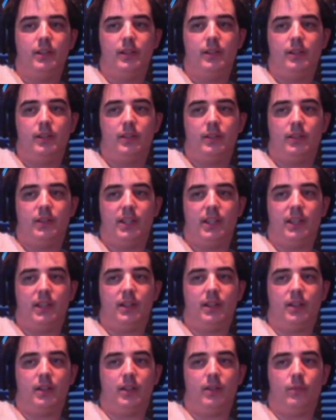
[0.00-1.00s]
that
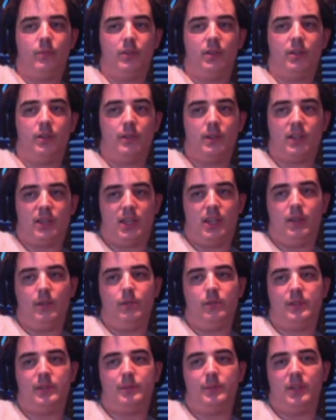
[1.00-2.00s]
want to
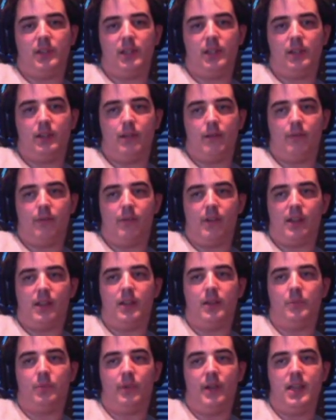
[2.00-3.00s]
accuse me of
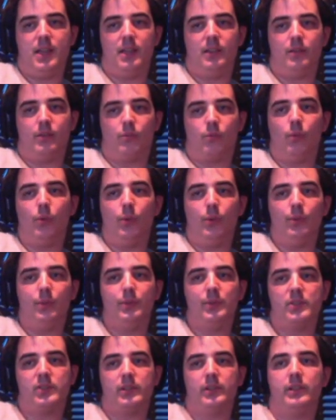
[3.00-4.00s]
fucking breaking the
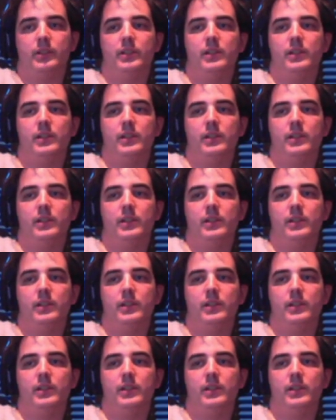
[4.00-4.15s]
rules or